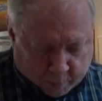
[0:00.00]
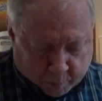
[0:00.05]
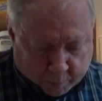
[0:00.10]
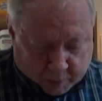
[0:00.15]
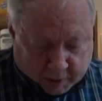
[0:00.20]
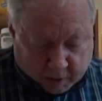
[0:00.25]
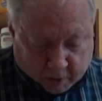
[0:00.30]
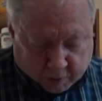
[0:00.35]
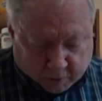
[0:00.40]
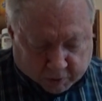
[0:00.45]

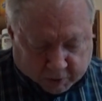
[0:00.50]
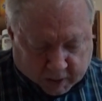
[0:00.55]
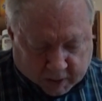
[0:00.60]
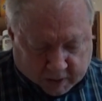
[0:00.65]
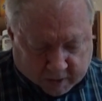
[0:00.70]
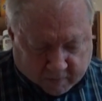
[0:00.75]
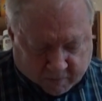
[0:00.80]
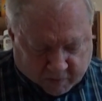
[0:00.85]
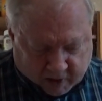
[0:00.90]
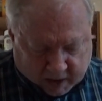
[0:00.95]
peeled
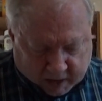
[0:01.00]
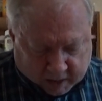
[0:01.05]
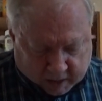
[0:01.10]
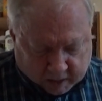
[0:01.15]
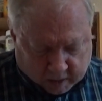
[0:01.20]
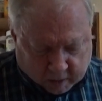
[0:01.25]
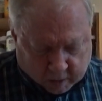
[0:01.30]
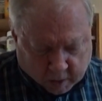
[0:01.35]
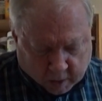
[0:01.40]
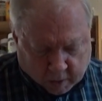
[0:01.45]
and
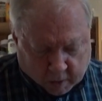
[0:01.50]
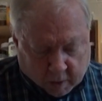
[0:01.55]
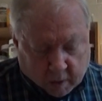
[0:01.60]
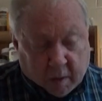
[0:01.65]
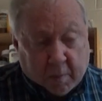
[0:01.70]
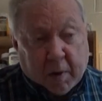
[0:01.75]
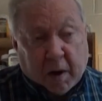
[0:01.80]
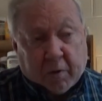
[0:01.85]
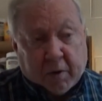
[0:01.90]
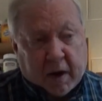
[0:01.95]
deveined,
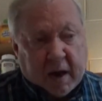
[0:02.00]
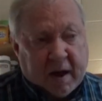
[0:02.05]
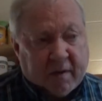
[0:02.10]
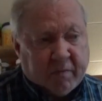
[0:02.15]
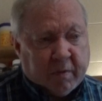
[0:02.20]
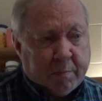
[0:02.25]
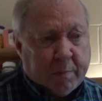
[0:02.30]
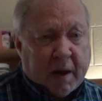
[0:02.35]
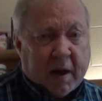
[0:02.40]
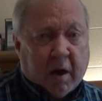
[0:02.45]
about
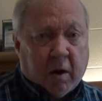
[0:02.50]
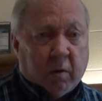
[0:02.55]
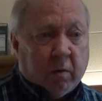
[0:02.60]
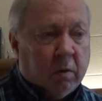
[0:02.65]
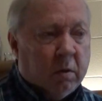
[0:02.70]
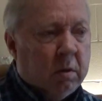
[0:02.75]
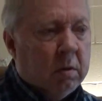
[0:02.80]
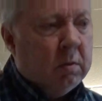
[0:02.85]
1/2 pound.